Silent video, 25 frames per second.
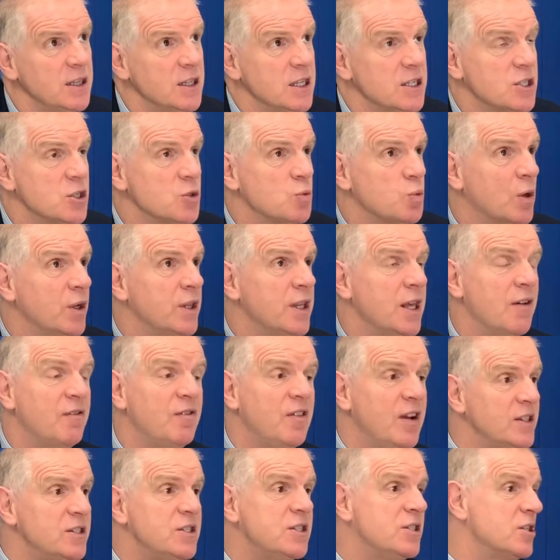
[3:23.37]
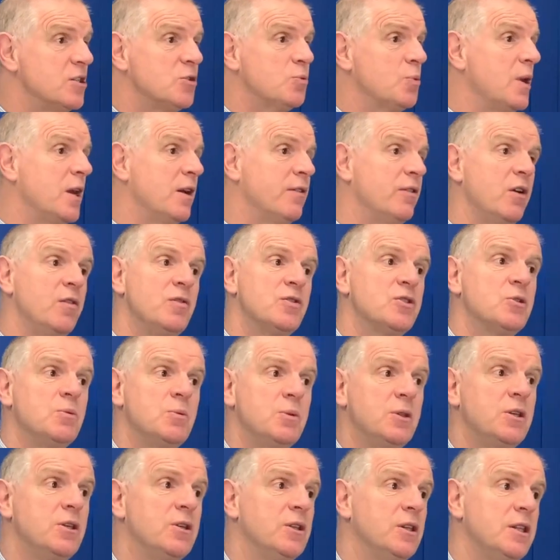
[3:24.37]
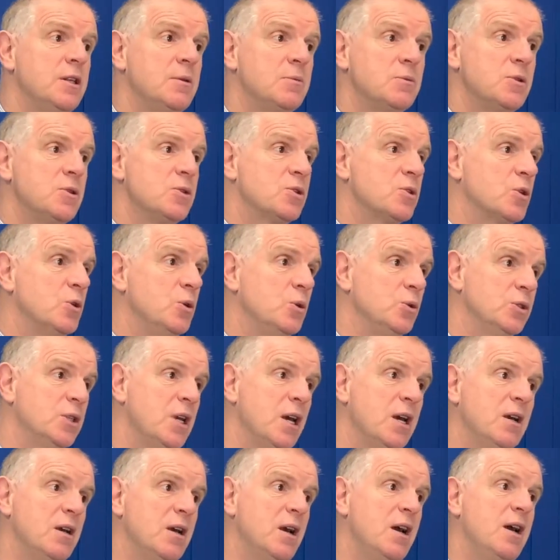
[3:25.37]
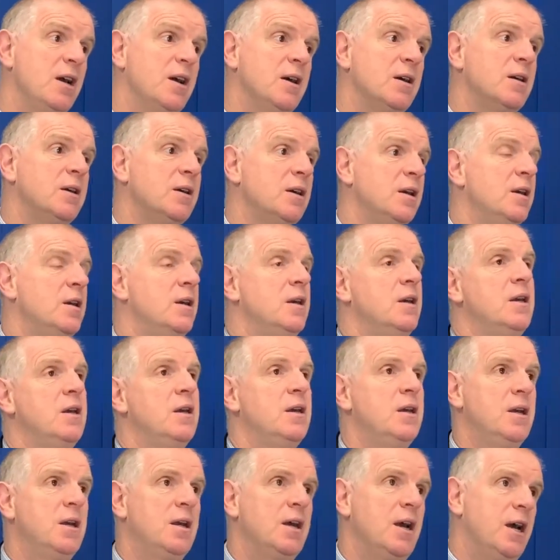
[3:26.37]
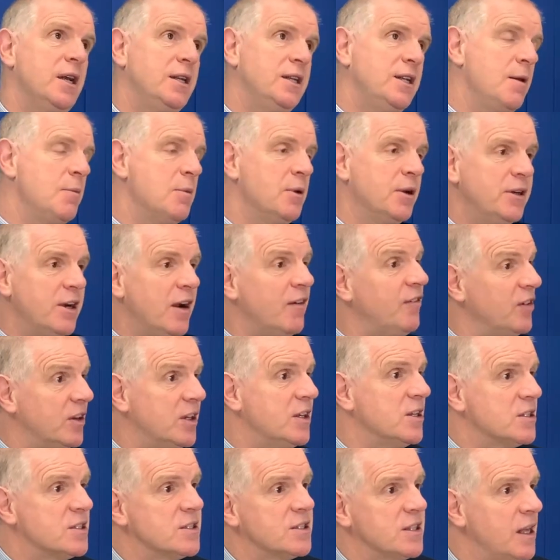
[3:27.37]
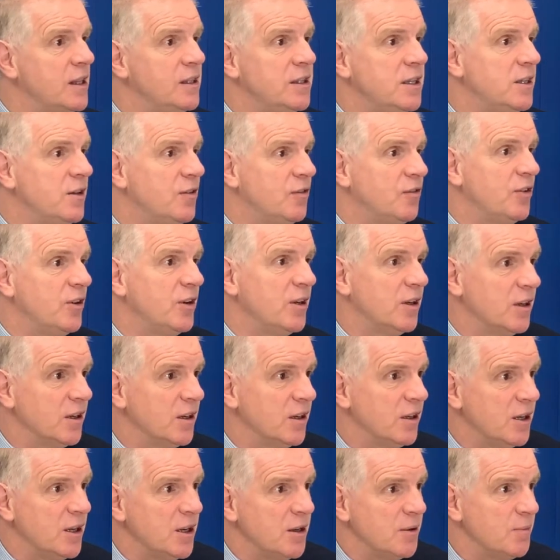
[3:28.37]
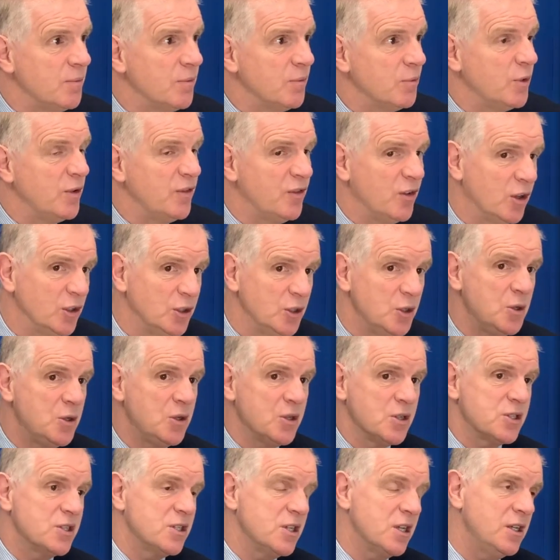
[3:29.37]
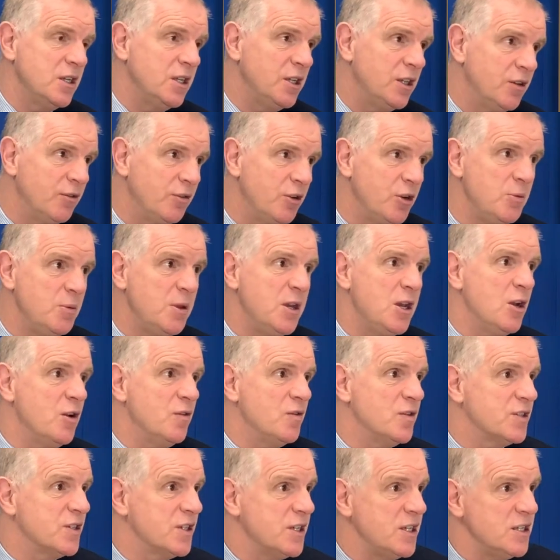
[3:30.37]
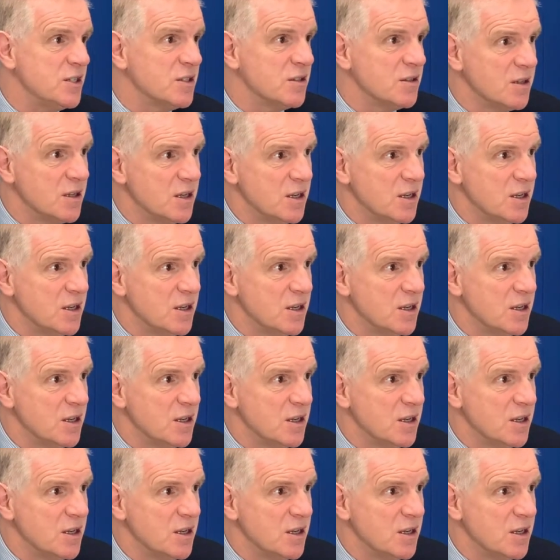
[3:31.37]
this is one of the advantages we have over some of the other Lipson schools. Our demographic is slightly different. We've got Lucas sitting in the room. He oversees